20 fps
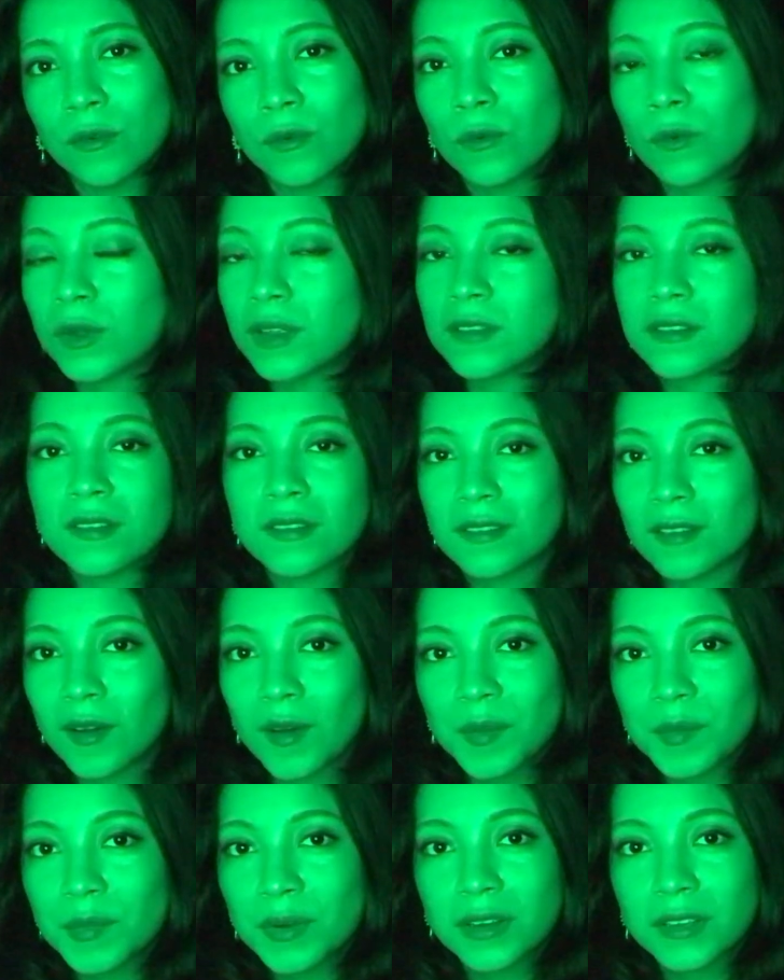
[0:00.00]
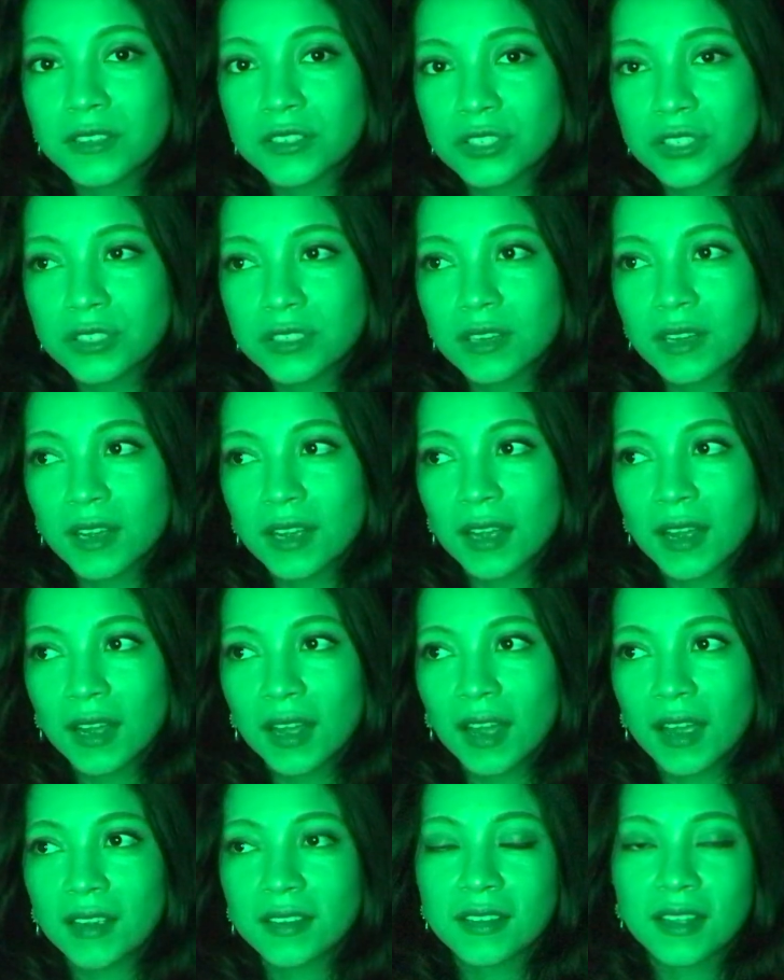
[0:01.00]
with so much
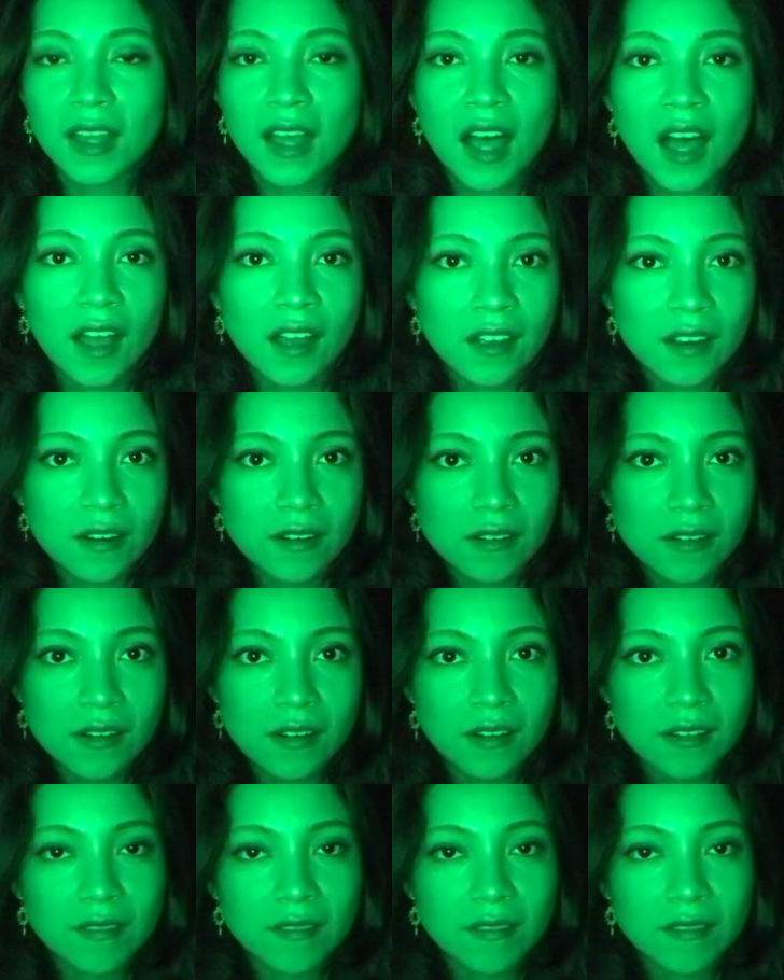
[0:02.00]
kind of anger.